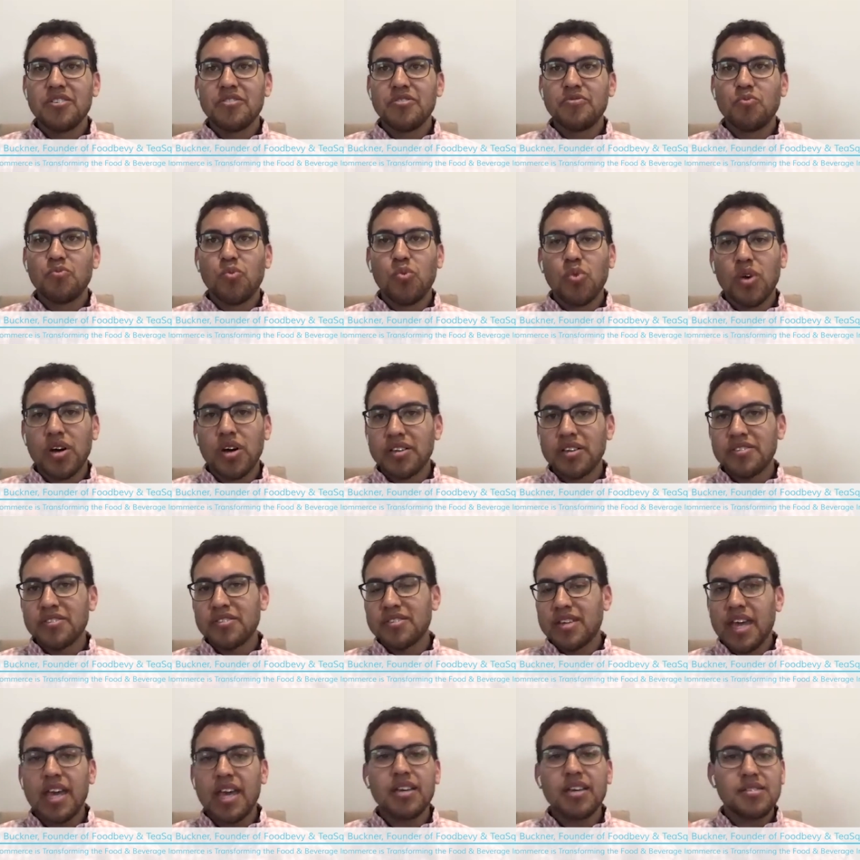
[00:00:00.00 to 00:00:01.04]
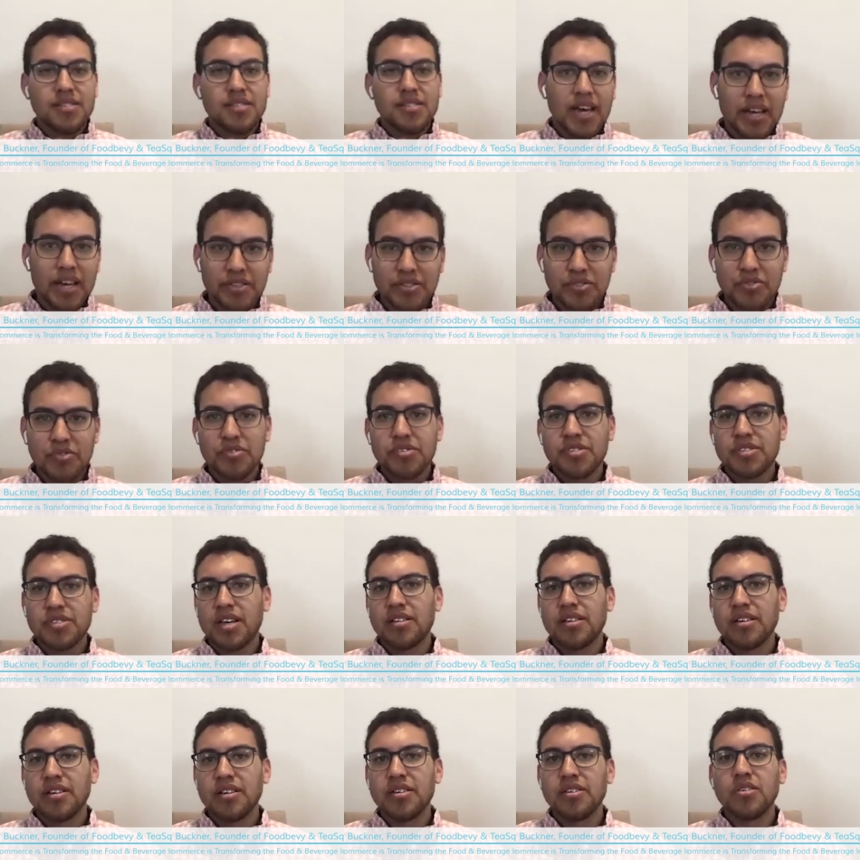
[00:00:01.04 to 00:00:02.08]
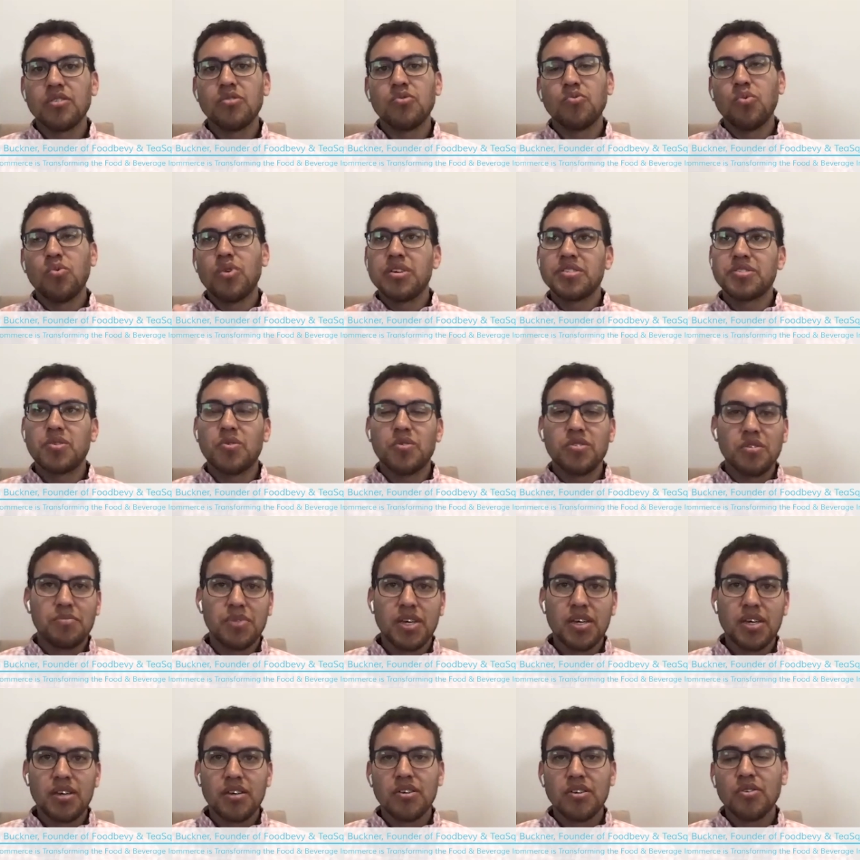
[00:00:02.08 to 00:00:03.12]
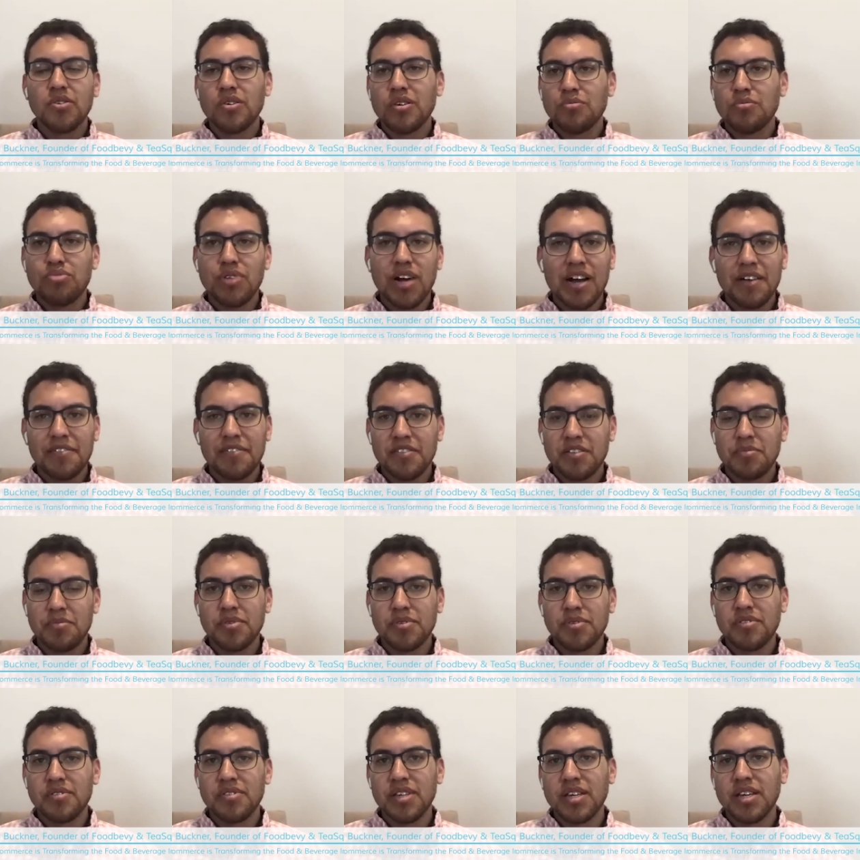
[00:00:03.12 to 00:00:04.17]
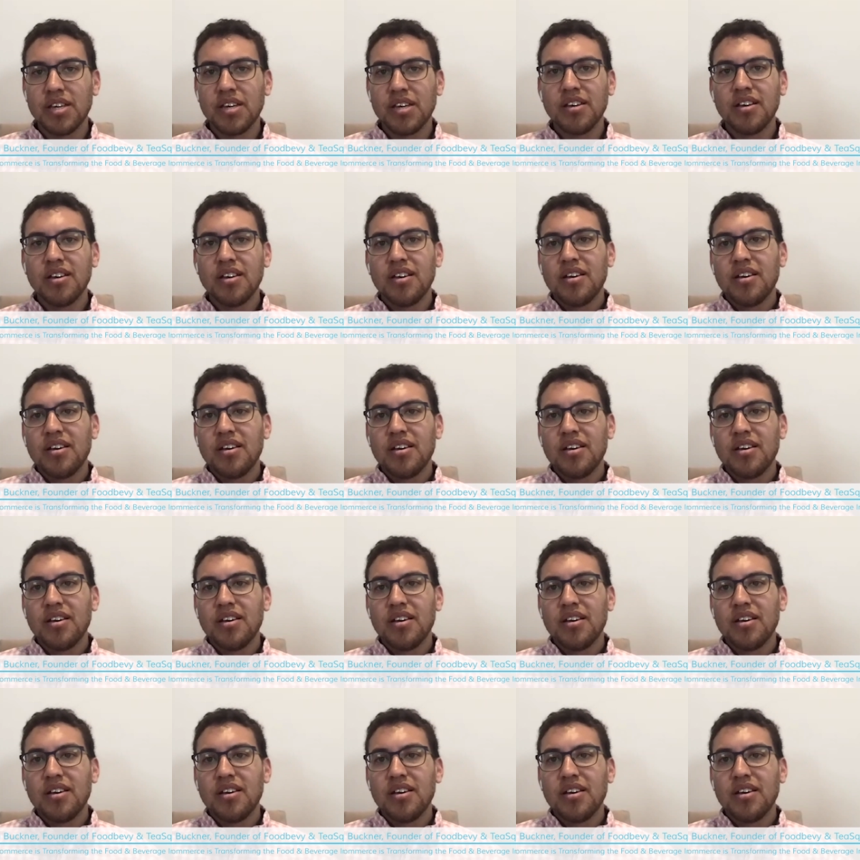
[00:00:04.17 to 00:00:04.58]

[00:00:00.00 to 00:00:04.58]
what case size you're selling, what's going to be your profitability.